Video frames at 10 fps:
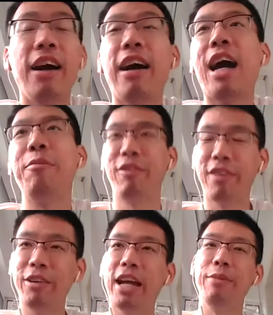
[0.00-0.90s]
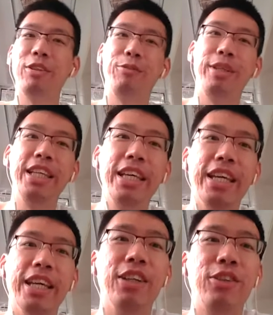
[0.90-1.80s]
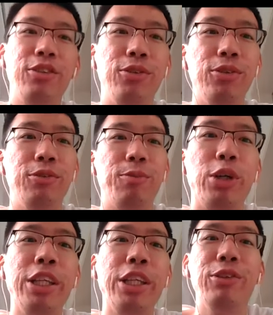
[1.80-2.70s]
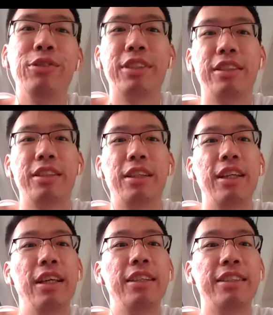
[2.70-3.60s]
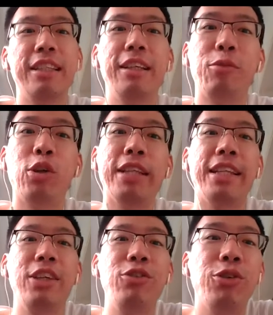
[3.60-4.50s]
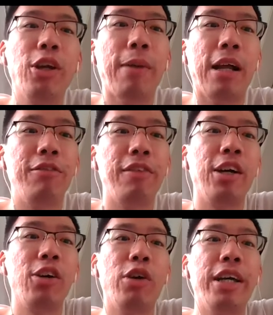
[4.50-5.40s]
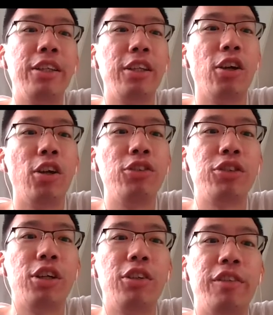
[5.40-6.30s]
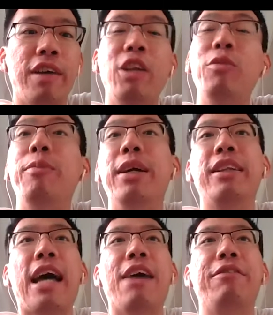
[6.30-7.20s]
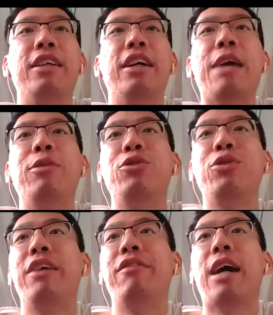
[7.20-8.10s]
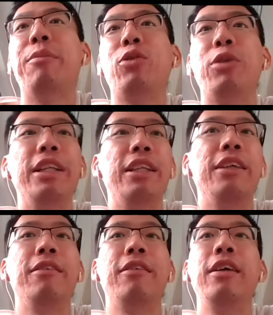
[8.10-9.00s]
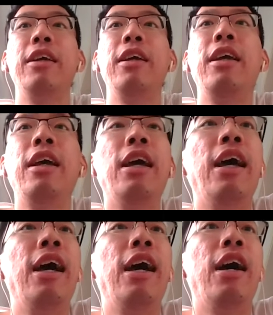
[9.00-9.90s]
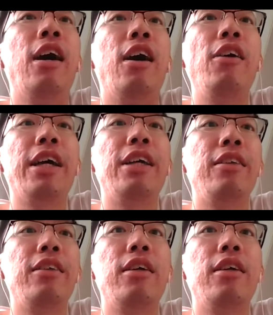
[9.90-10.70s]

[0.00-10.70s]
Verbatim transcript: Uh, I'm very happy to be here to bring you the presentation about Filecoin ecological development after Hyperdrive upgrading. Okay,